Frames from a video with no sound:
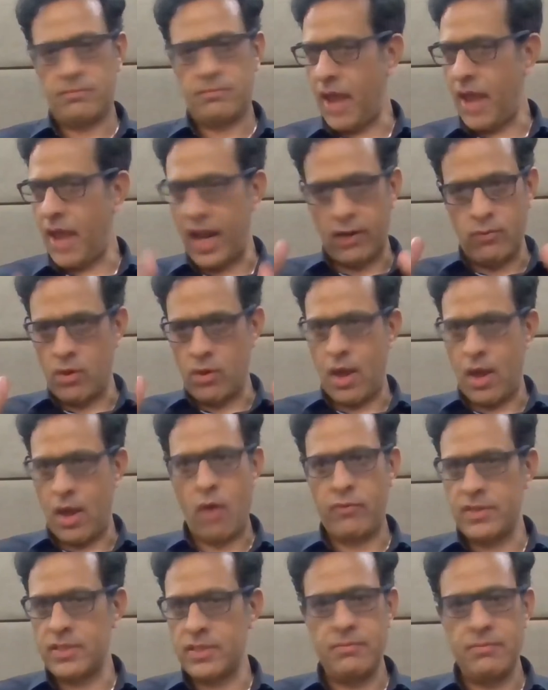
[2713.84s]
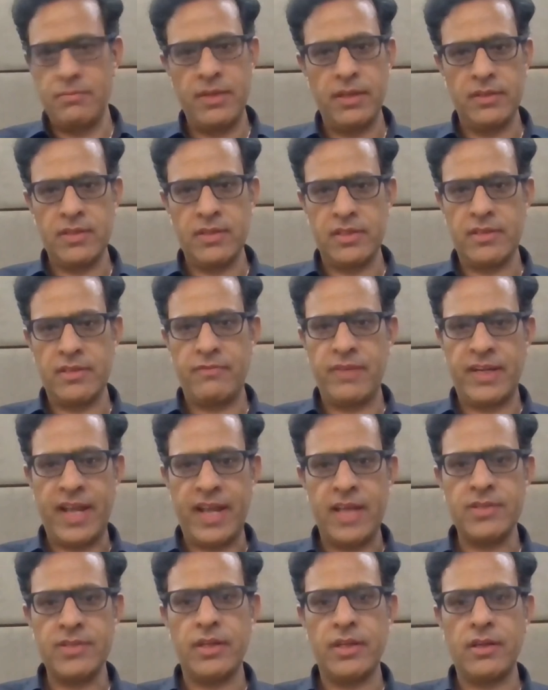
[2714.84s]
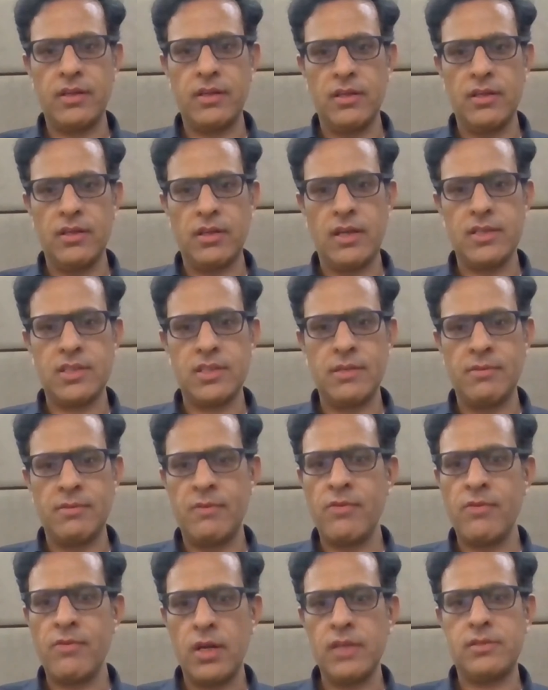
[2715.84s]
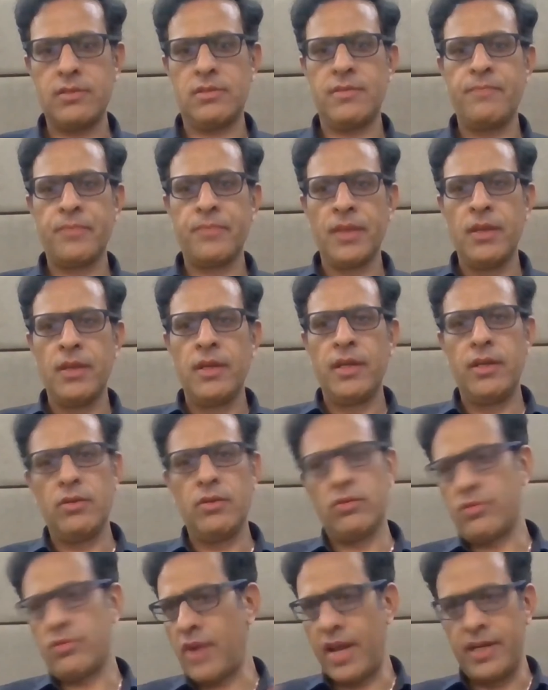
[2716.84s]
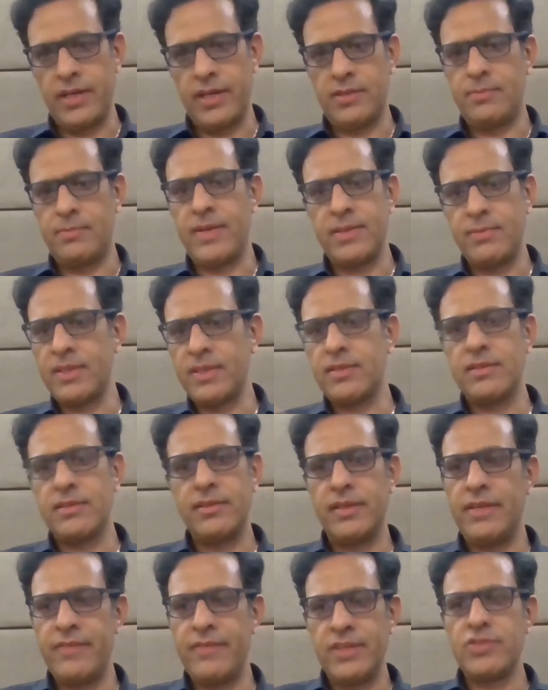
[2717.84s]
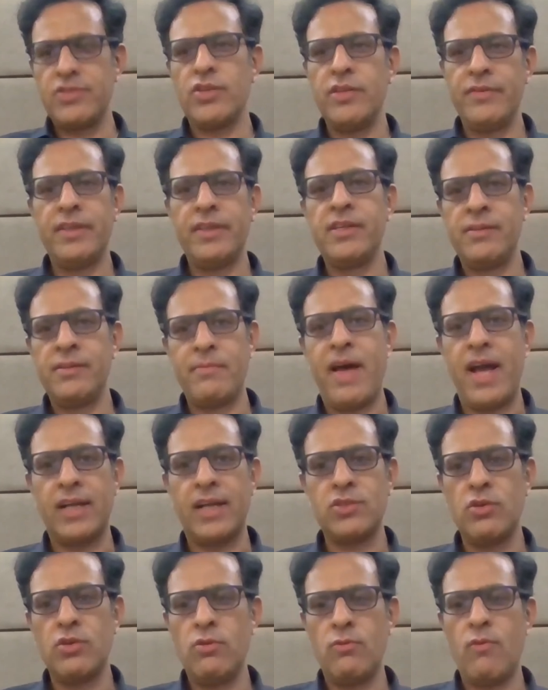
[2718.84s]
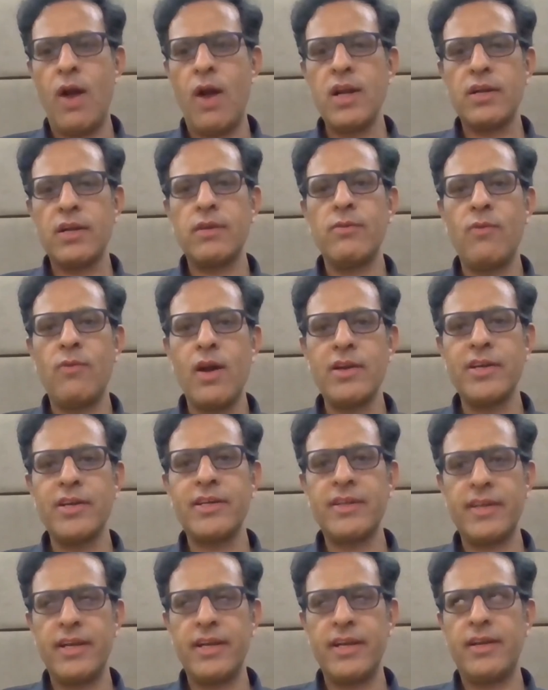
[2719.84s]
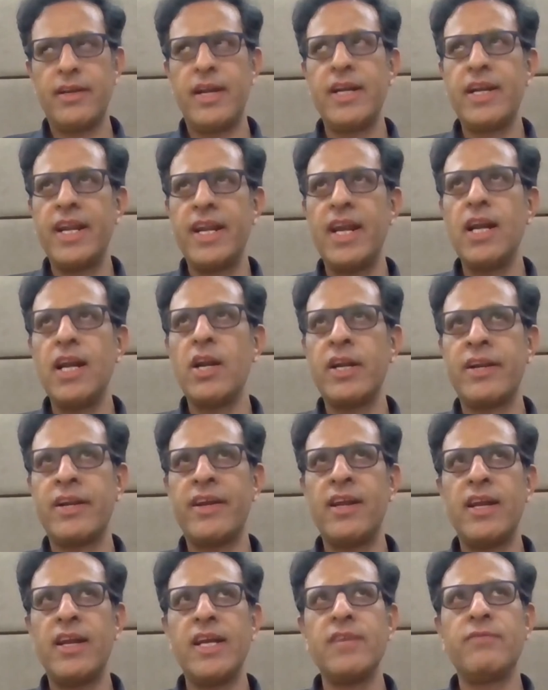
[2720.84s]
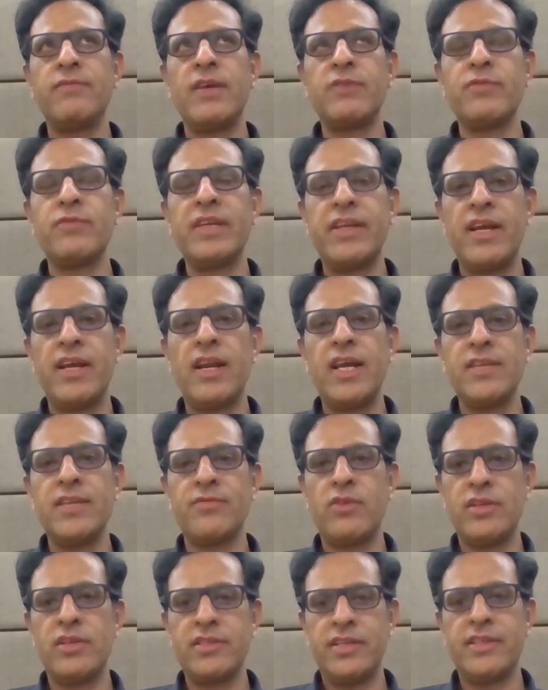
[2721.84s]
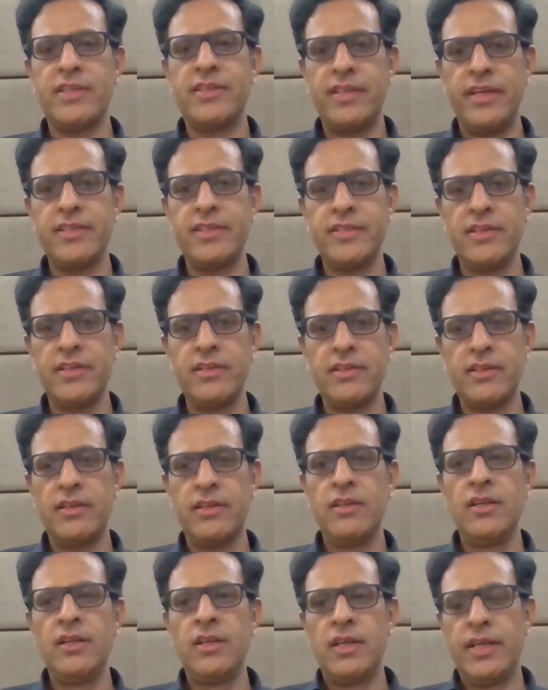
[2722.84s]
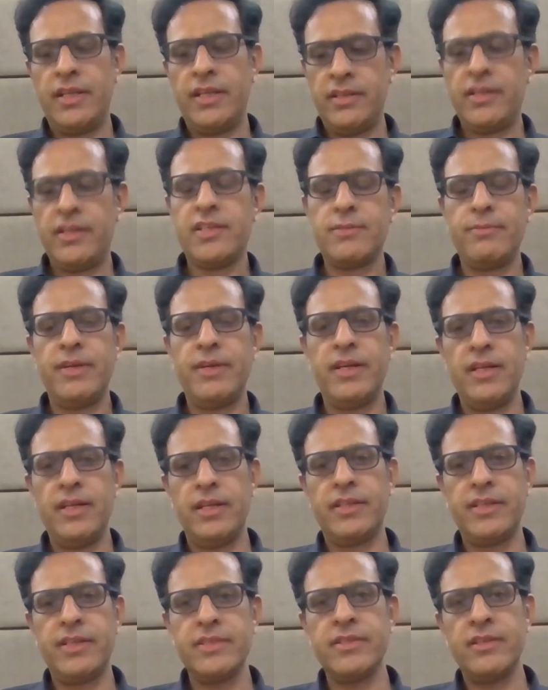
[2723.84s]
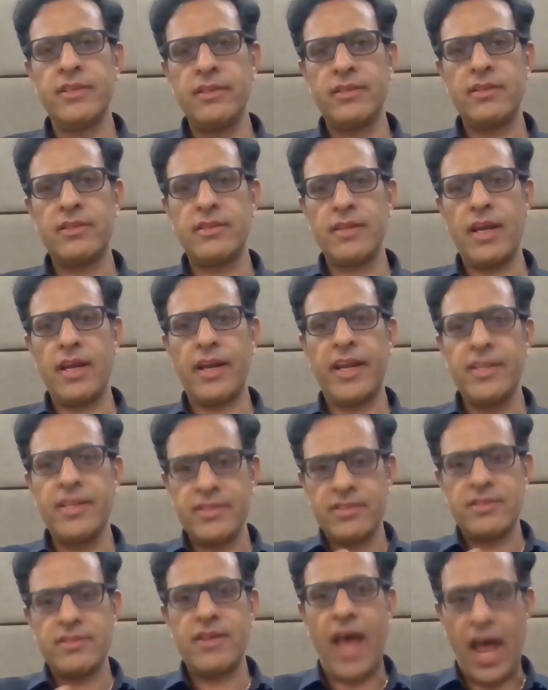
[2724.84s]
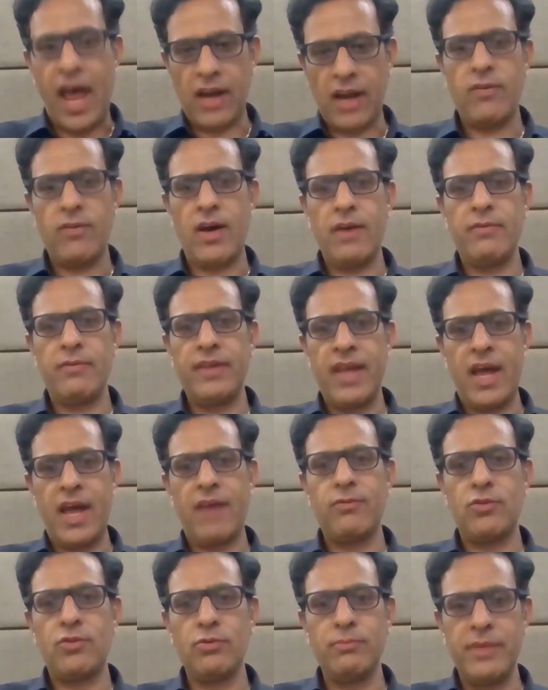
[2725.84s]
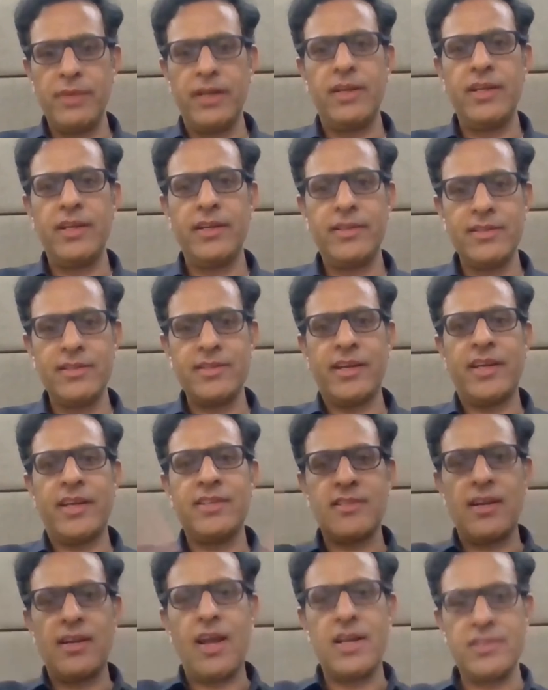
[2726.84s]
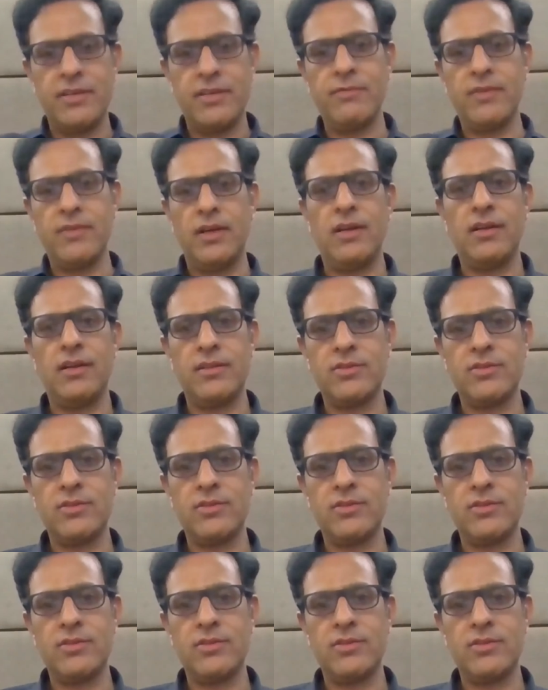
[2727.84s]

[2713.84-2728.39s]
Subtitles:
Aqua obviously being such a fantastic customer for us, tried it best, but eventually we didn't bag. So what it entailed and what we realized for us, it isn't in this bid, it isn't against Aqua we have to bid, it is against the larger world.